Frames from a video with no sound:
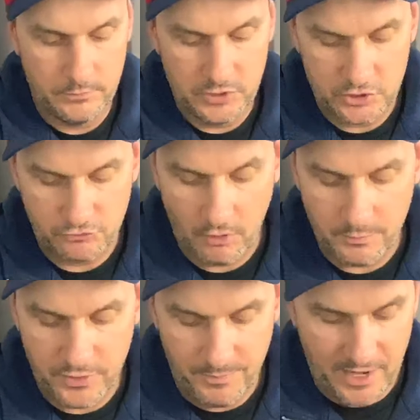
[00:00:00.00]
just
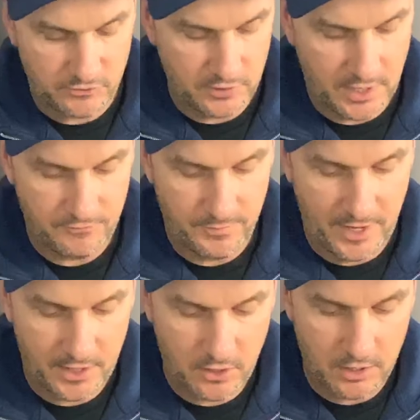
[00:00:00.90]
drop the battery cover
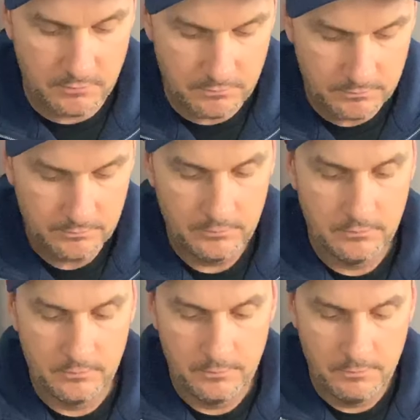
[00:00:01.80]
back on.
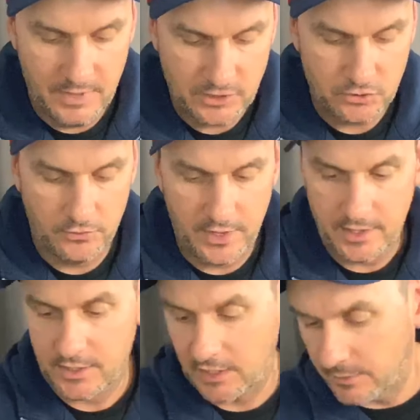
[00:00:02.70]
Make sure
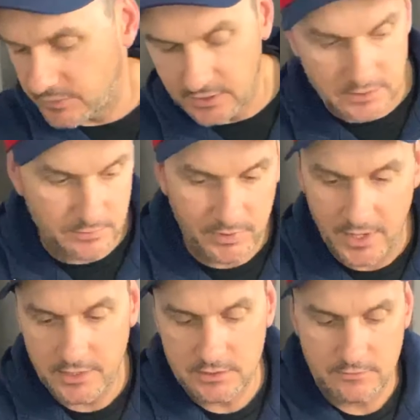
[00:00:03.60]
that clips into
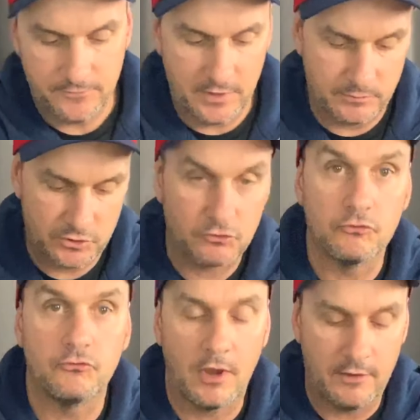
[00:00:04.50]
place. Phillips
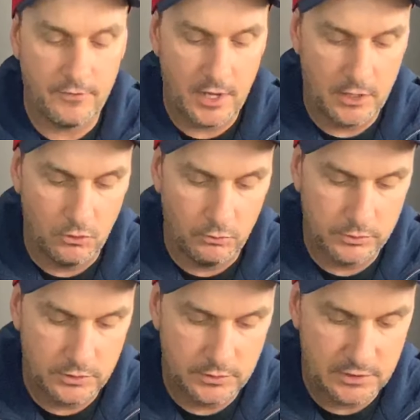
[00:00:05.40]
screwdriver, and all we'll
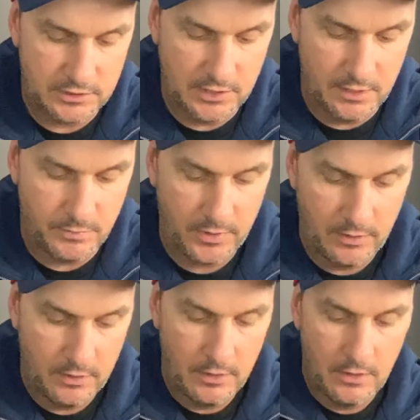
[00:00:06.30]
do is just nip
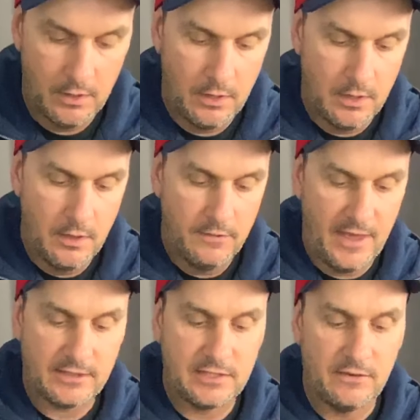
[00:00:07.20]

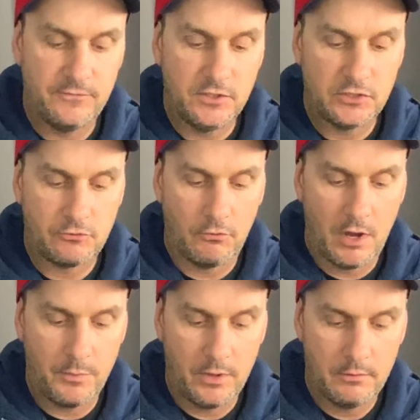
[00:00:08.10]
that safety screw
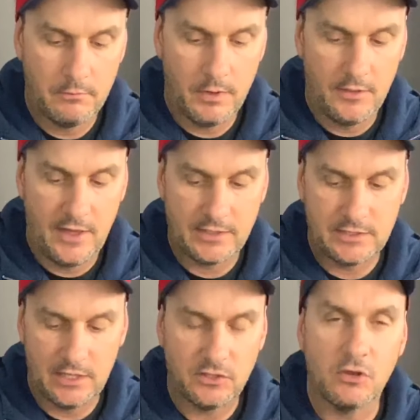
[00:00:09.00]
up, and that's
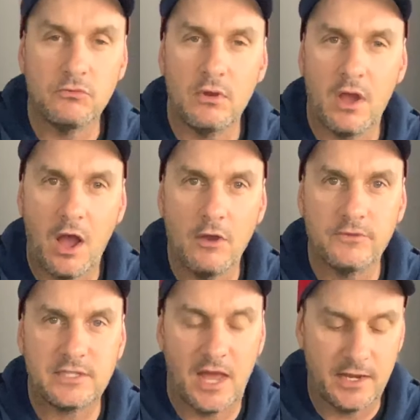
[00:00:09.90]
it. Don't over
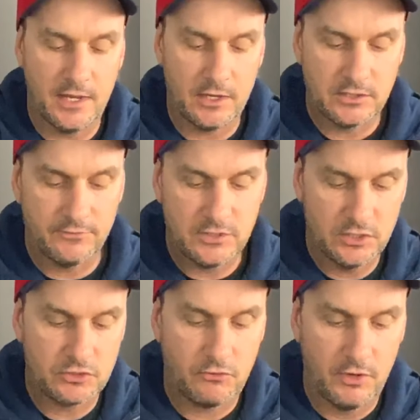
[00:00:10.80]
tighten it, because obviously
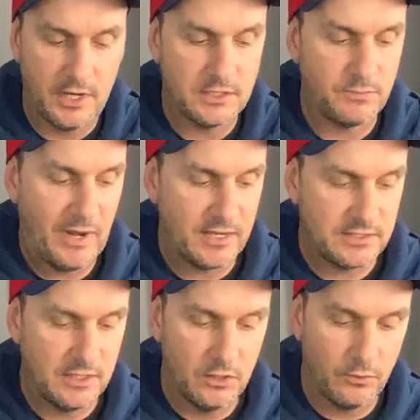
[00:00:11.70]
you're screwing it into
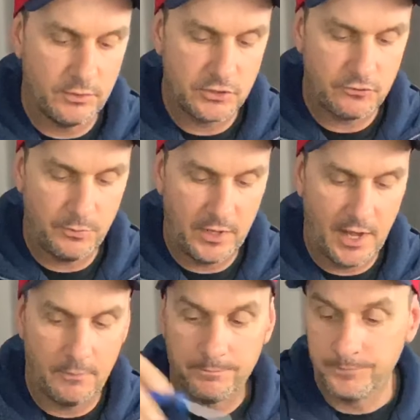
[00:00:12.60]
plastic, you don't want to strip it
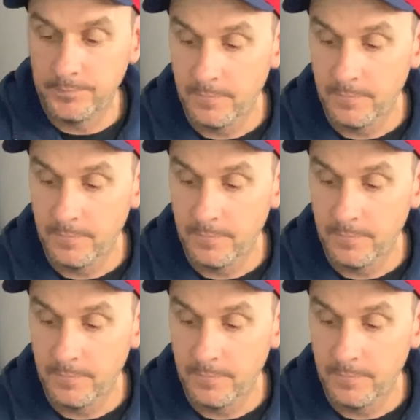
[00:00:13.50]
out.